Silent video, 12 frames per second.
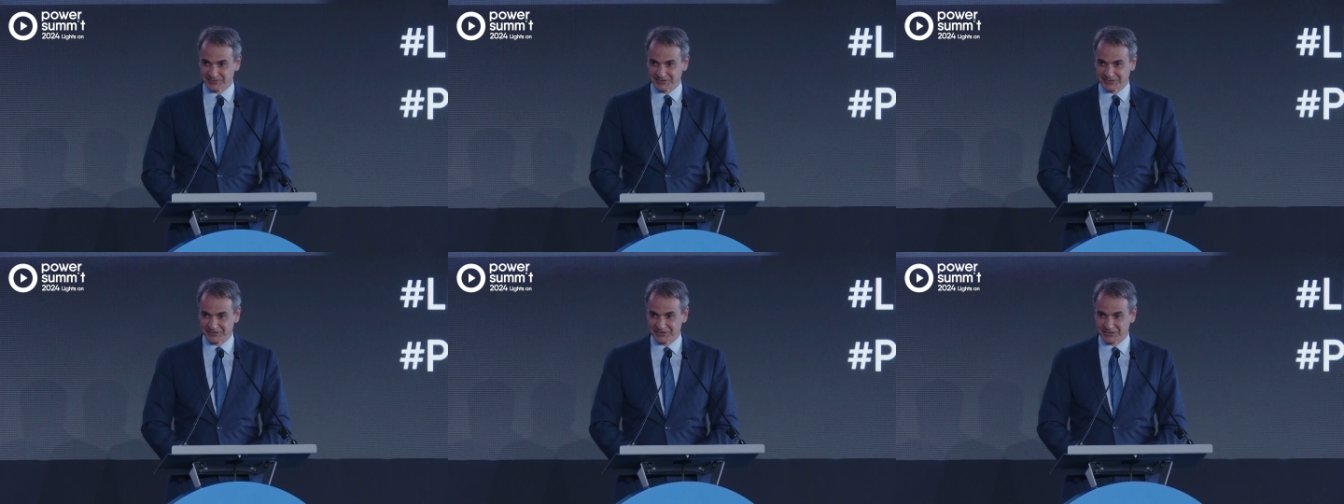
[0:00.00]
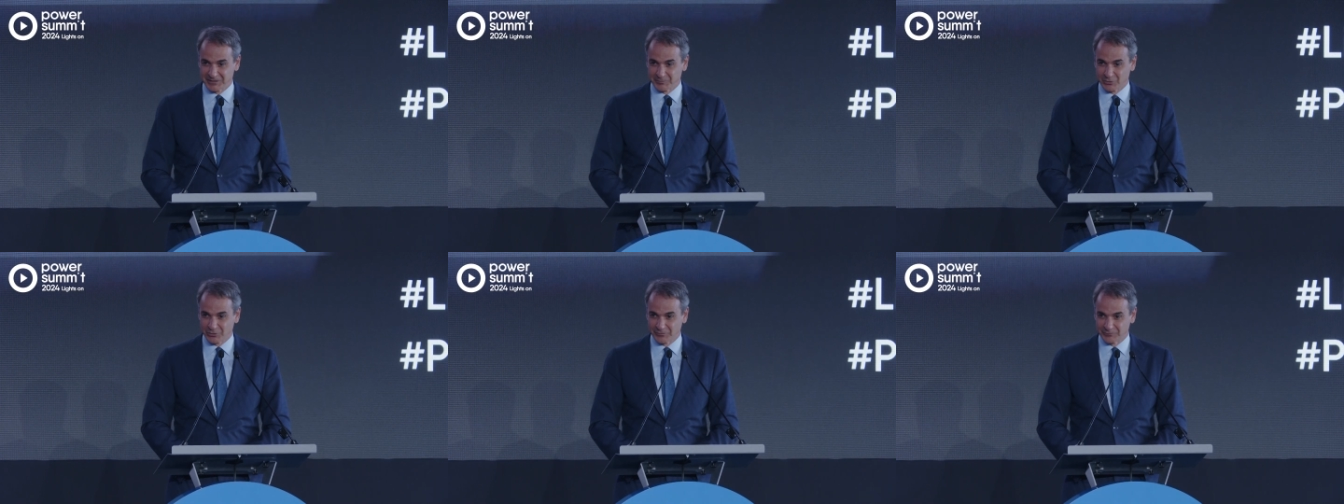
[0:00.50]

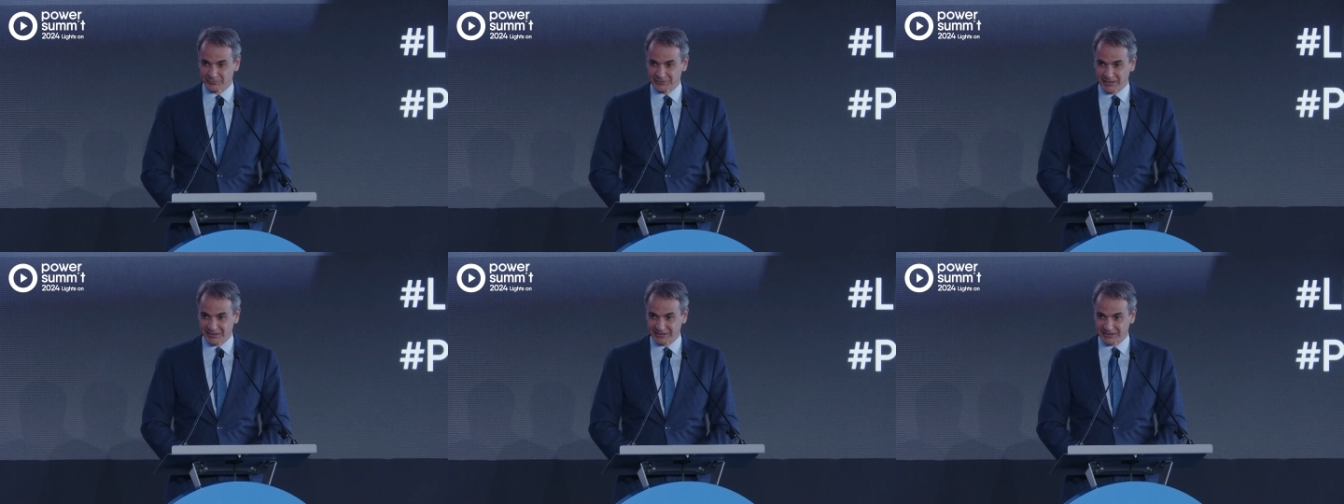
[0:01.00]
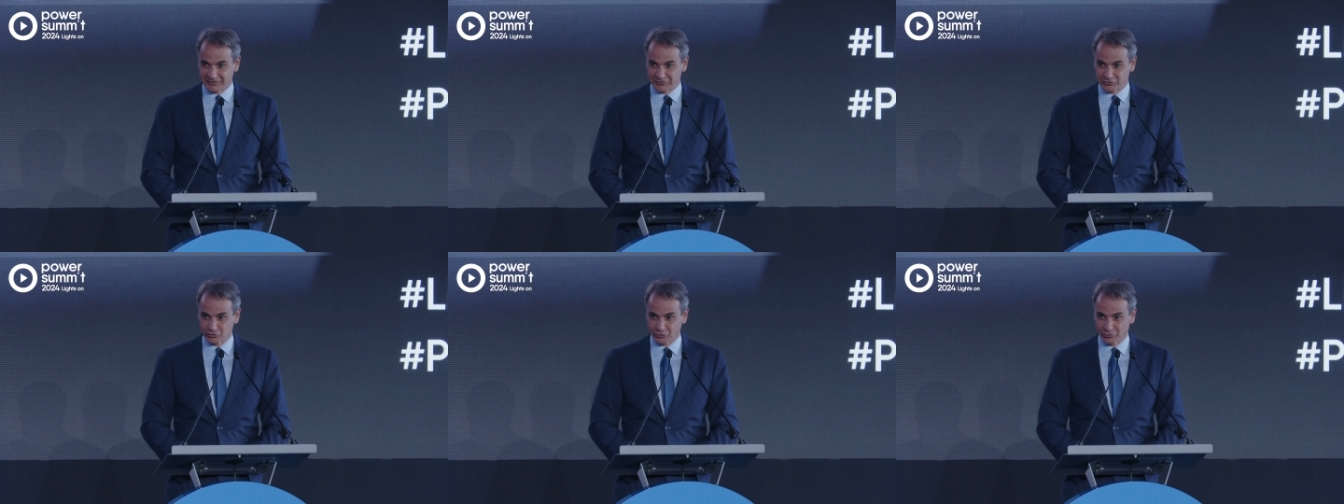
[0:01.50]
number of delegates
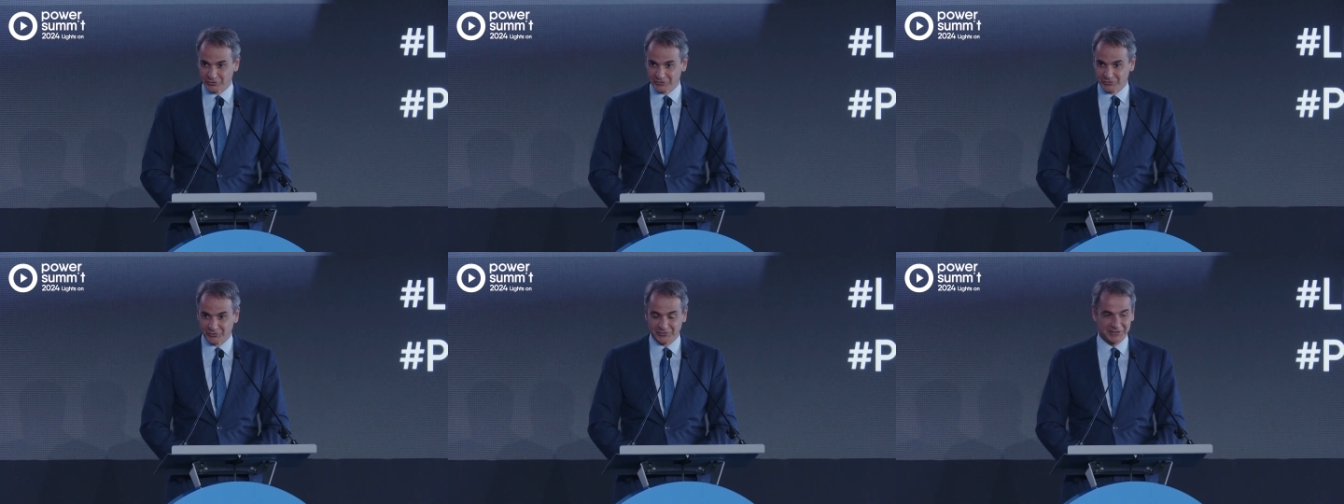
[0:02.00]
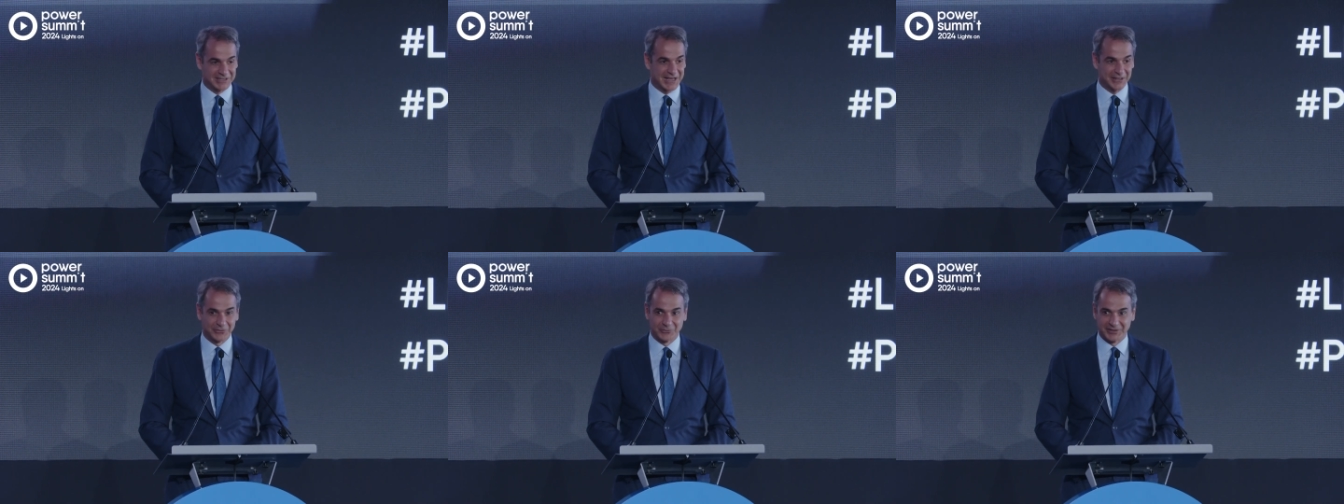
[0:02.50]
join your
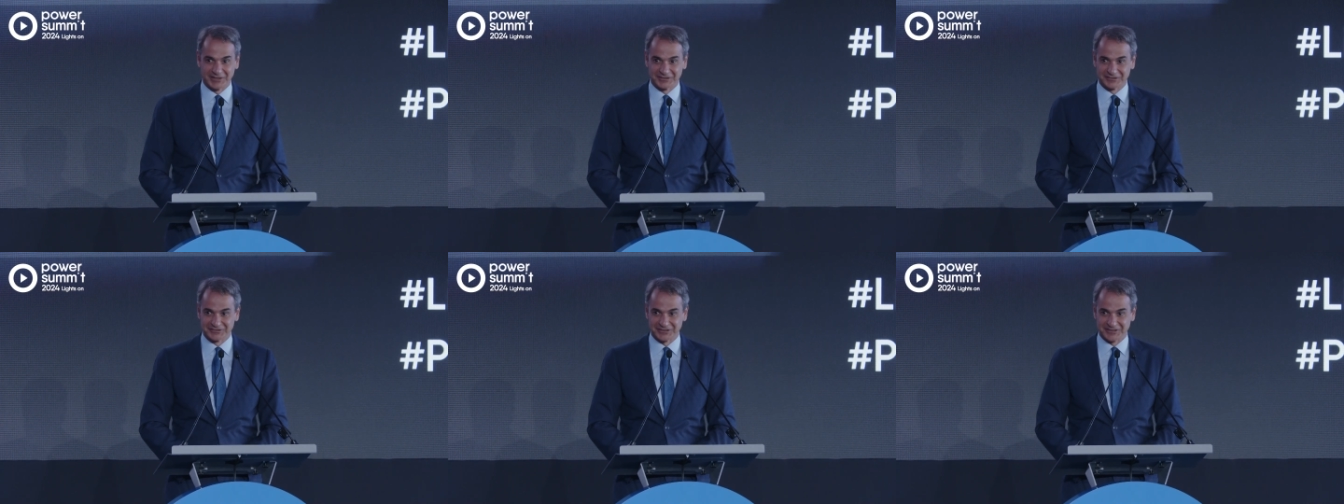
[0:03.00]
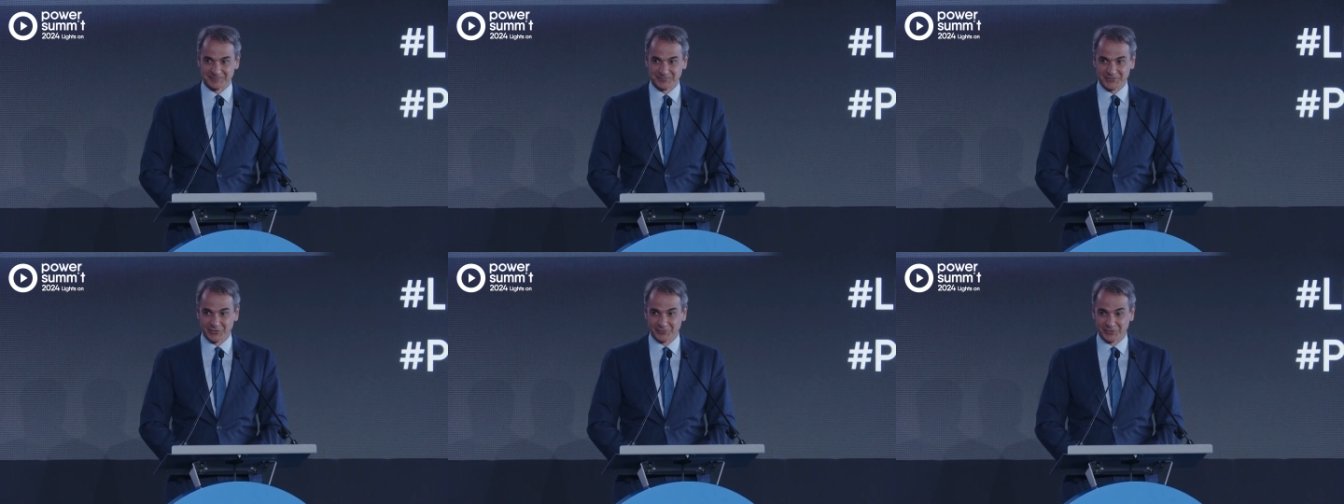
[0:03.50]
gatherings
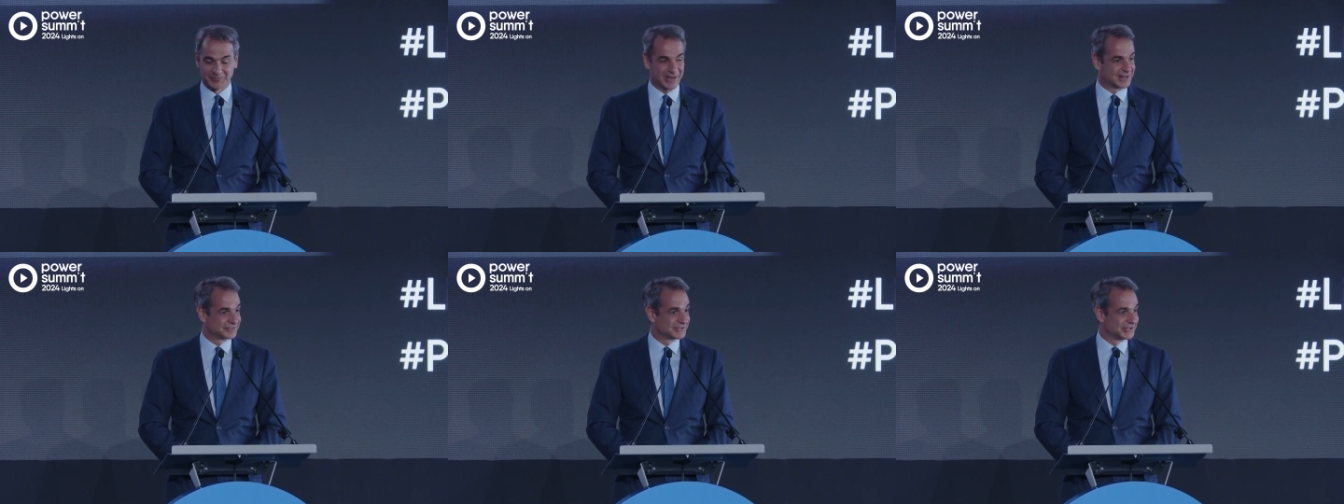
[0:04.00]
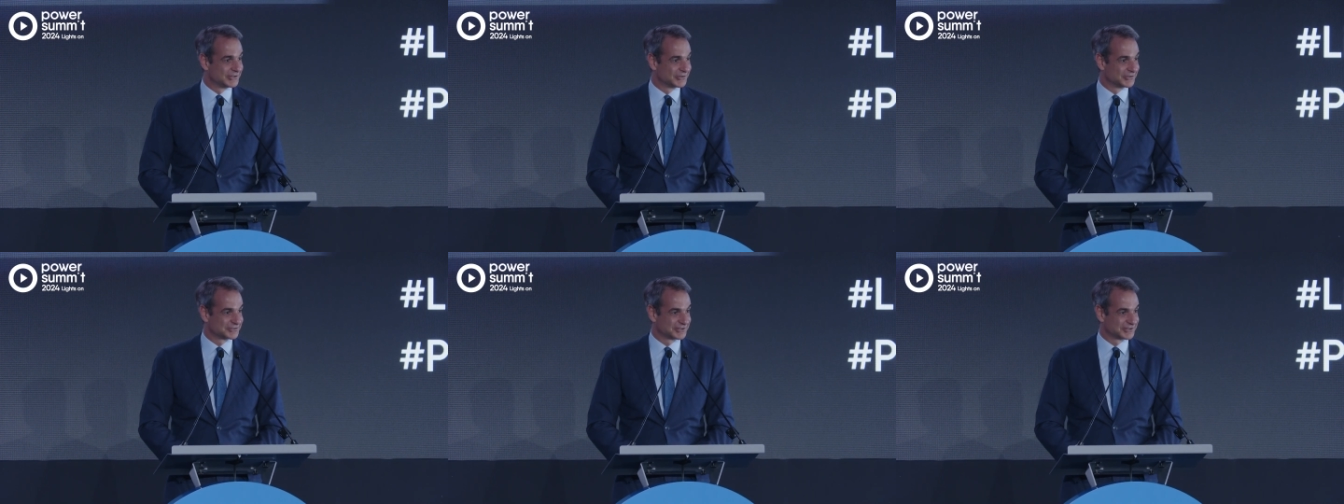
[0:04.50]
over the past years,